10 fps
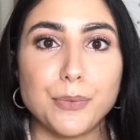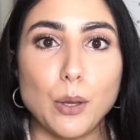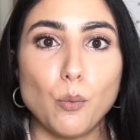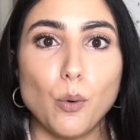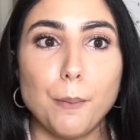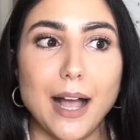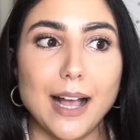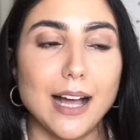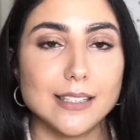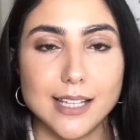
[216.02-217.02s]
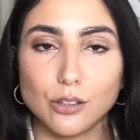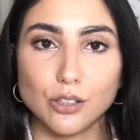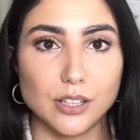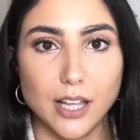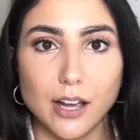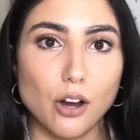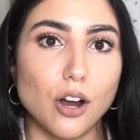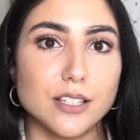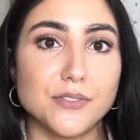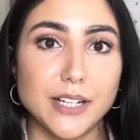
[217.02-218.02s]
what my content looked like
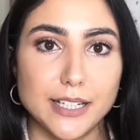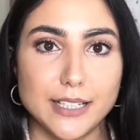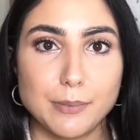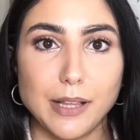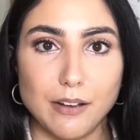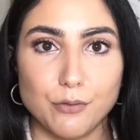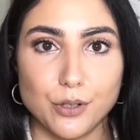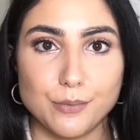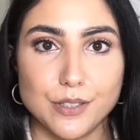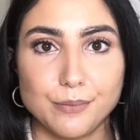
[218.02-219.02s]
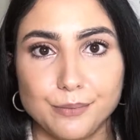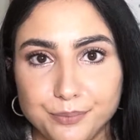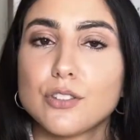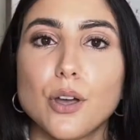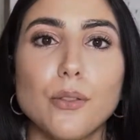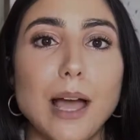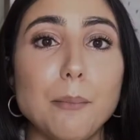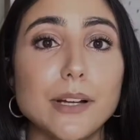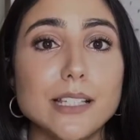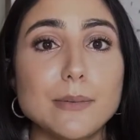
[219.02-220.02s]
across various platforms. So that
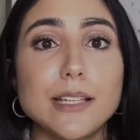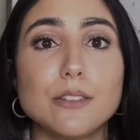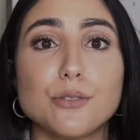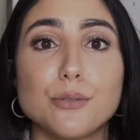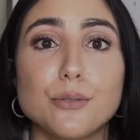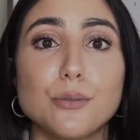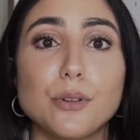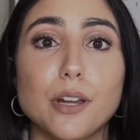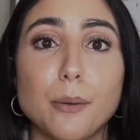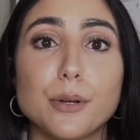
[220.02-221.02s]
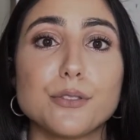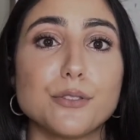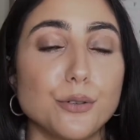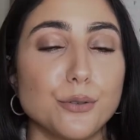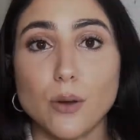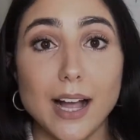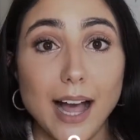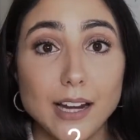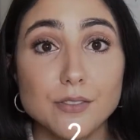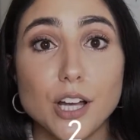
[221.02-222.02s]
brings me to number 2. I
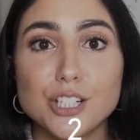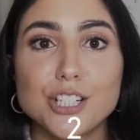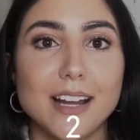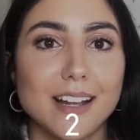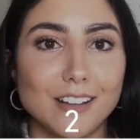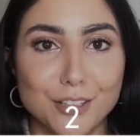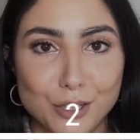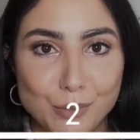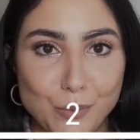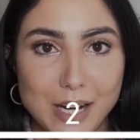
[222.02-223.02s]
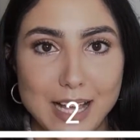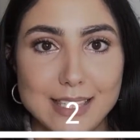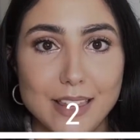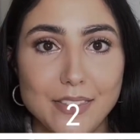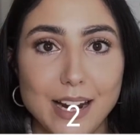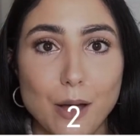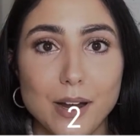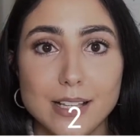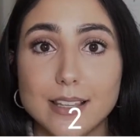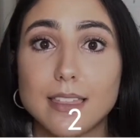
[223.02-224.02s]
kind of touched on it a little bit when I said that I
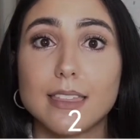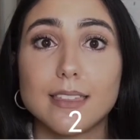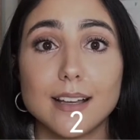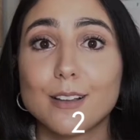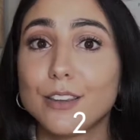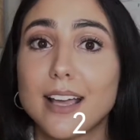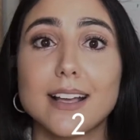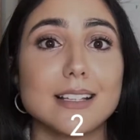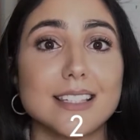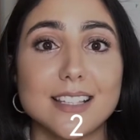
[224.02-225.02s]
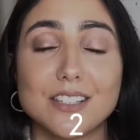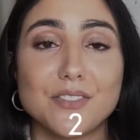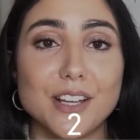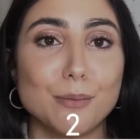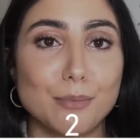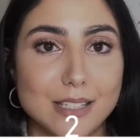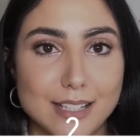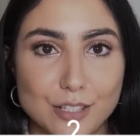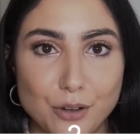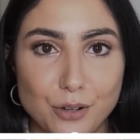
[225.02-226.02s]
wanted to think like a 6-figure
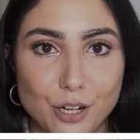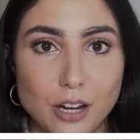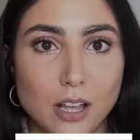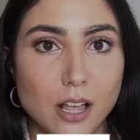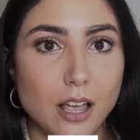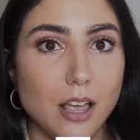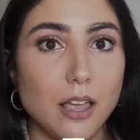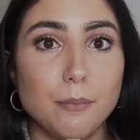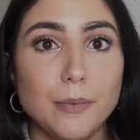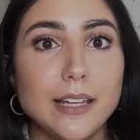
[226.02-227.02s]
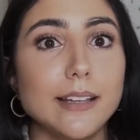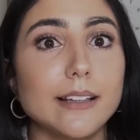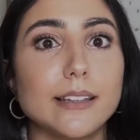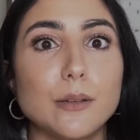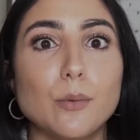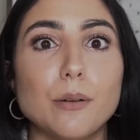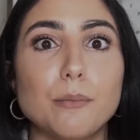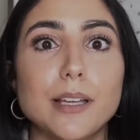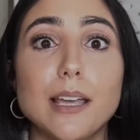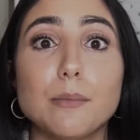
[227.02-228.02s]
business owner. Immediately, what
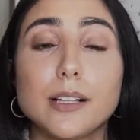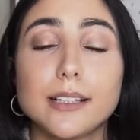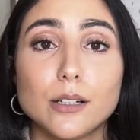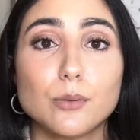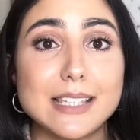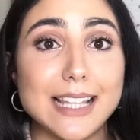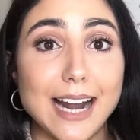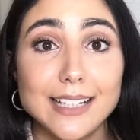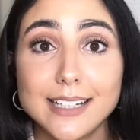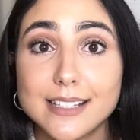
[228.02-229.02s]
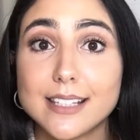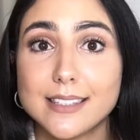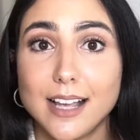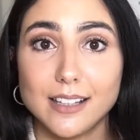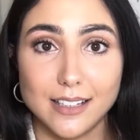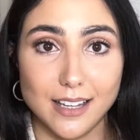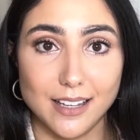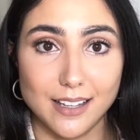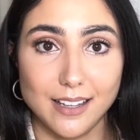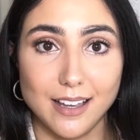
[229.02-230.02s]
became clear was that I needed to delegate.